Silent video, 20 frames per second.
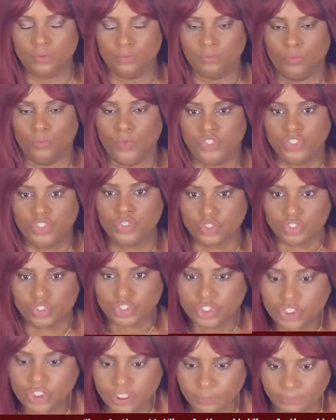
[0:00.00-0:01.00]
which you
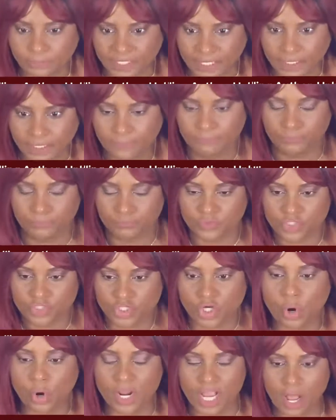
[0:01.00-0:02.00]
should be
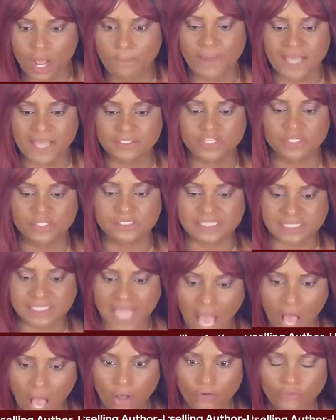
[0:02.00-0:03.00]
showing up as
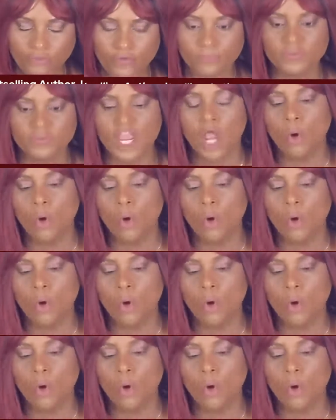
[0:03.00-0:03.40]
yourself,